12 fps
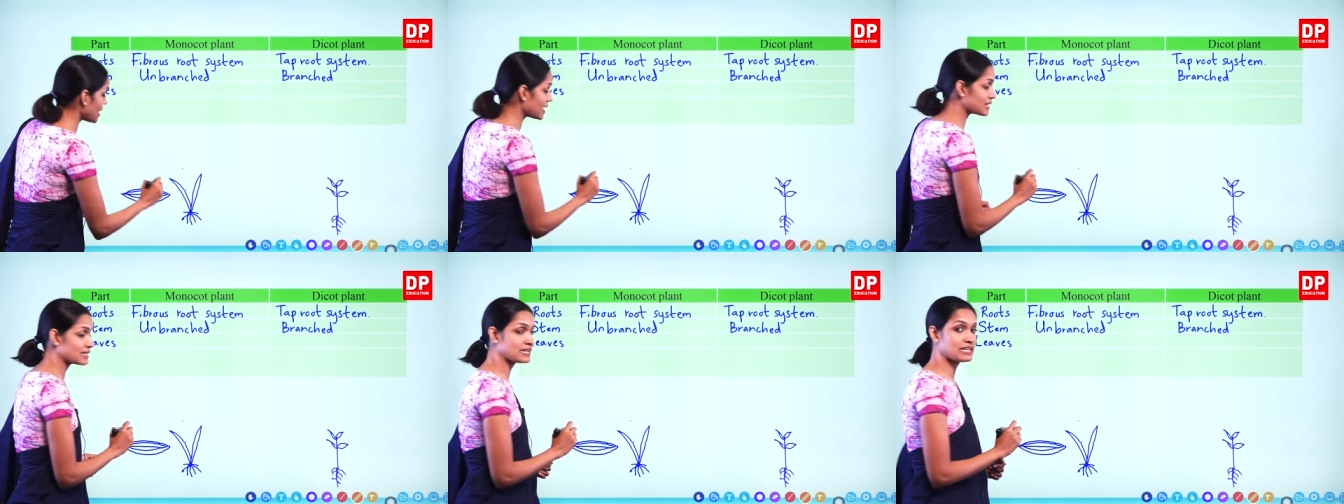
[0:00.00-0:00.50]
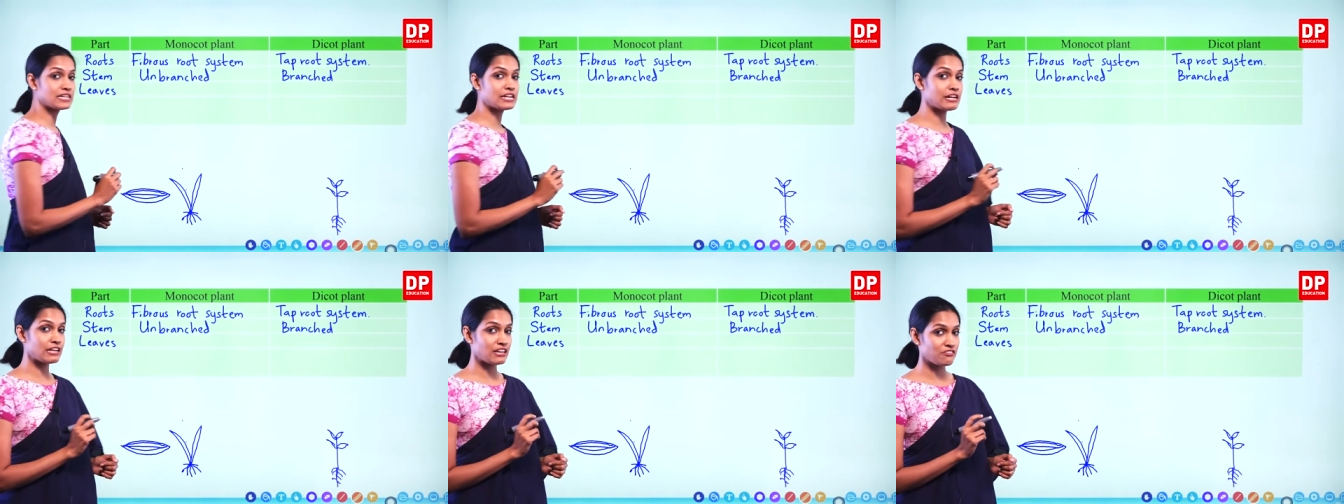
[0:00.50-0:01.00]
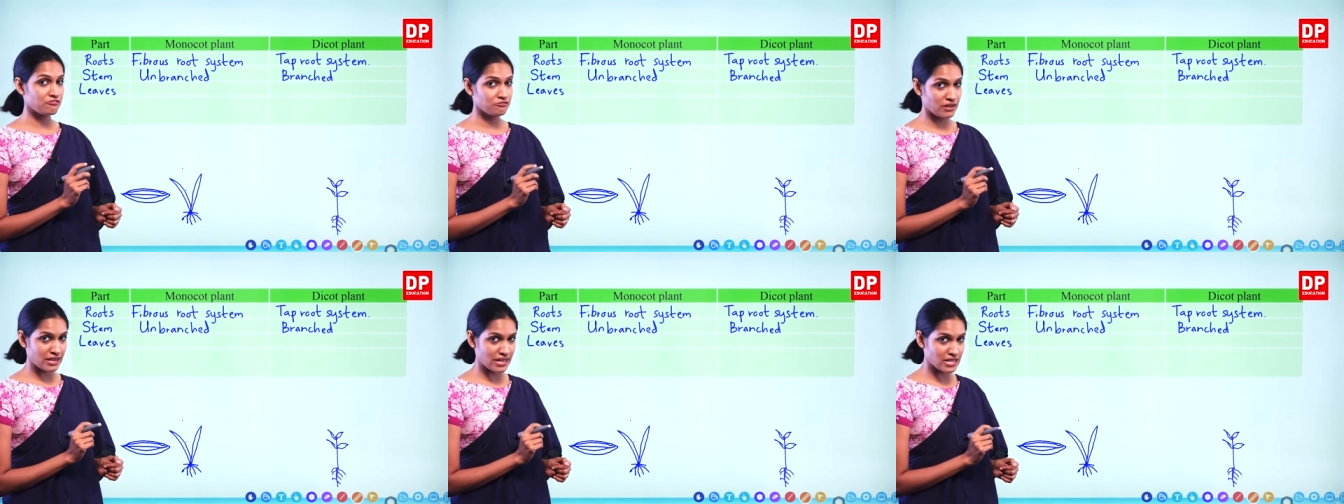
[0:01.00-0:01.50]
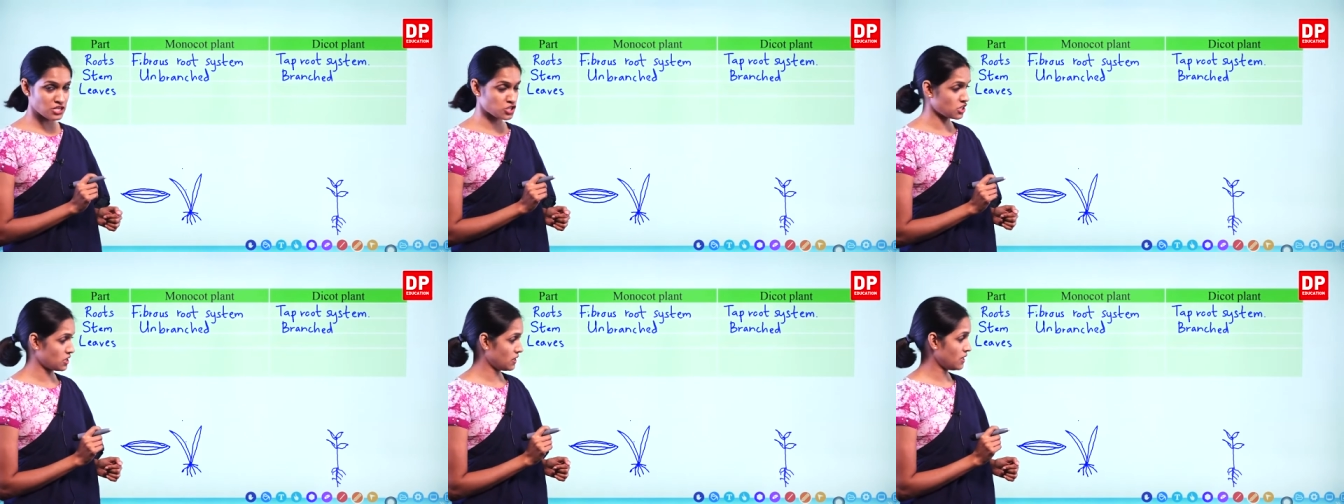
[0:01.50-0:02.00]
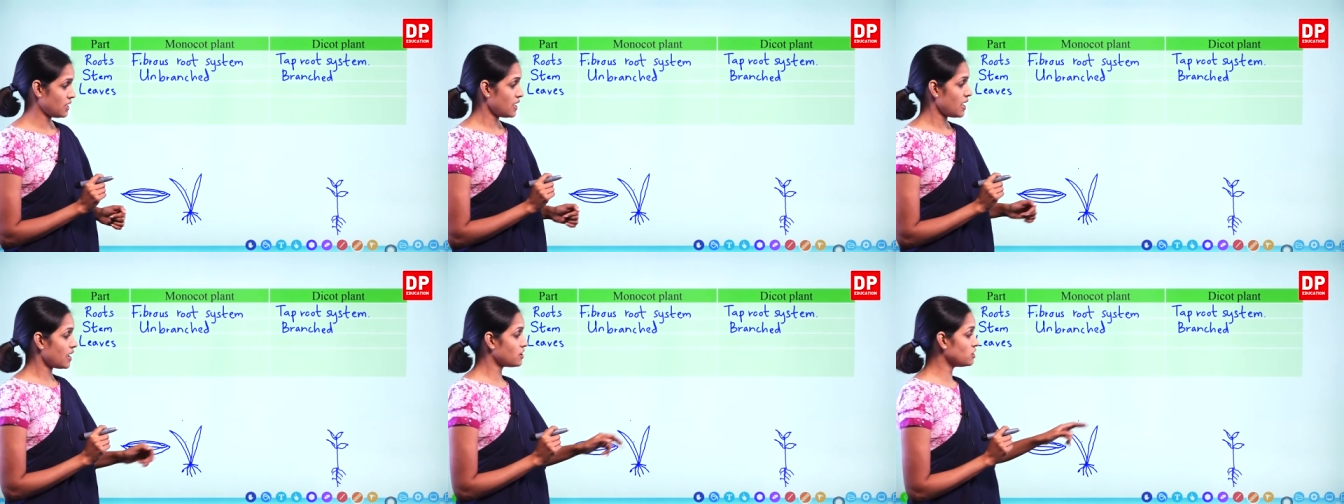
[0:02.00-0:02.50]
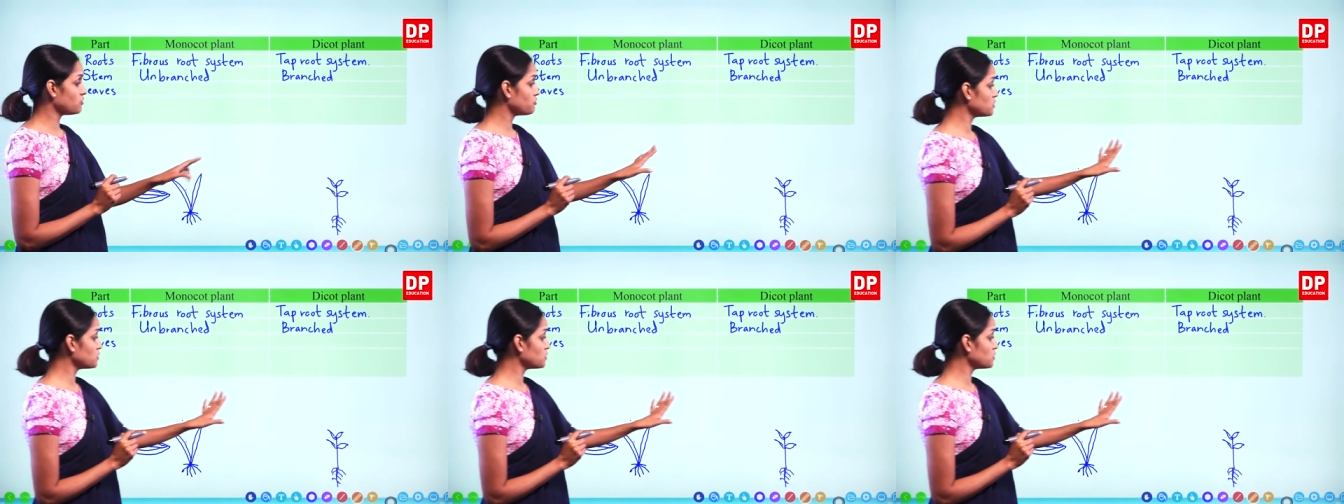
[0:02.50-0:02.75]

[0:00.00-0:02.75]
Parallel leaf venation. And if